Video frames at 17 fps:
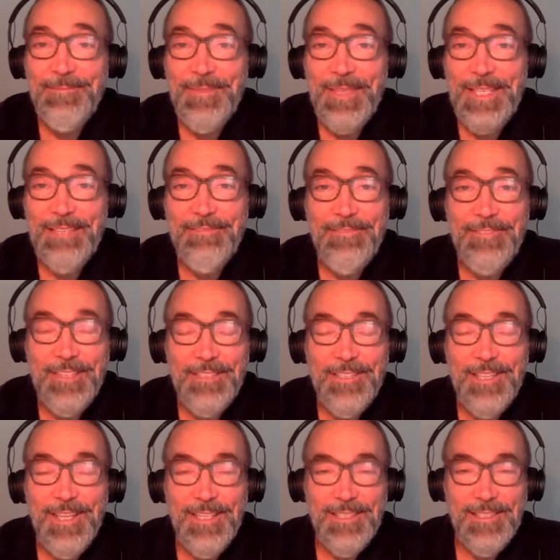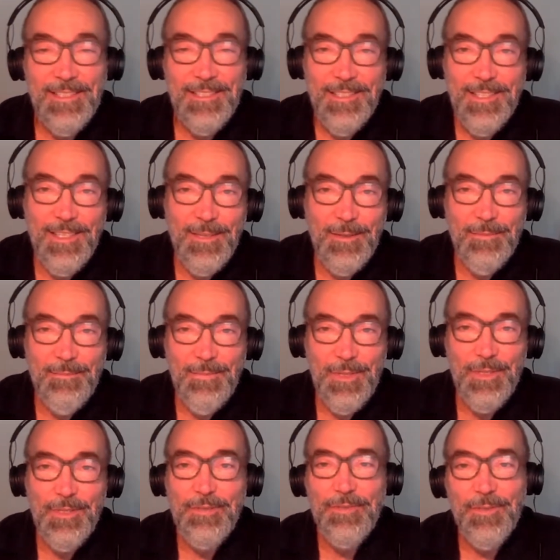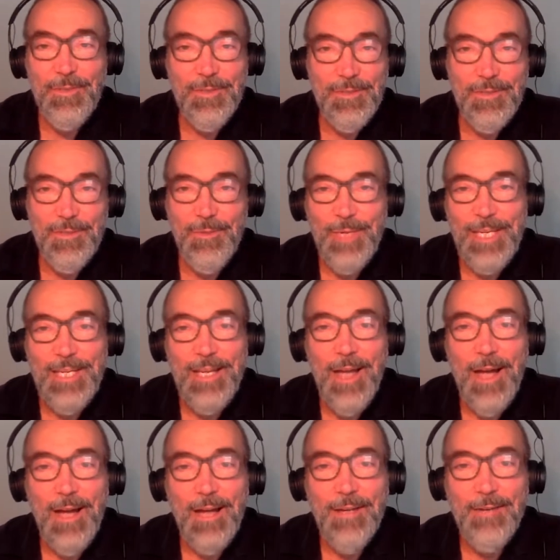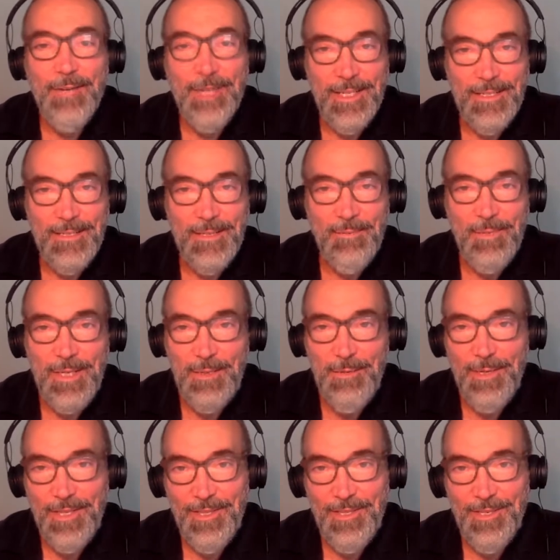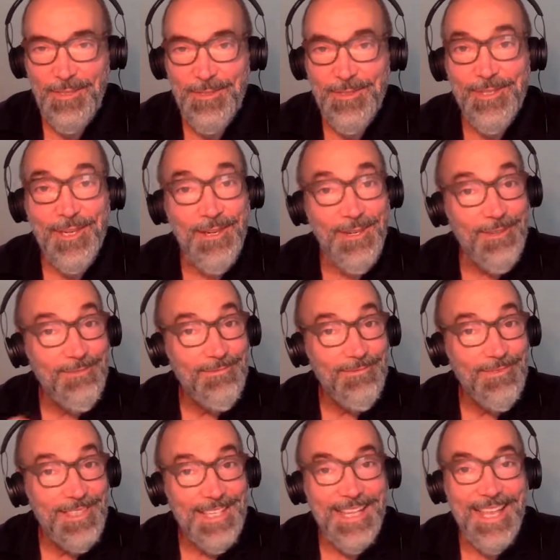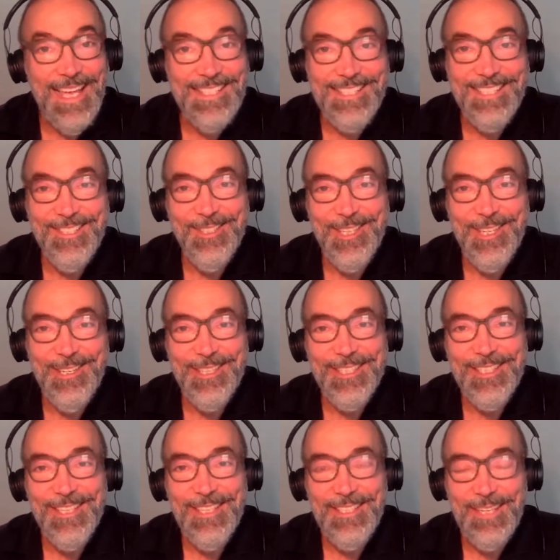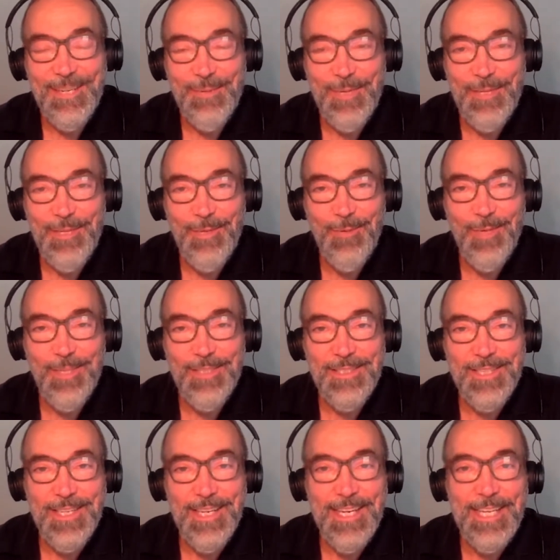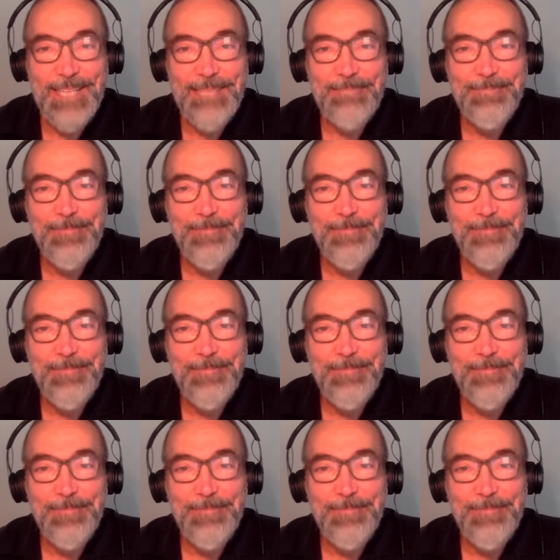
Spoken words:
It feels like such a beautiful, sweet honoring to be with you. So glad to share a Sunday with you once again.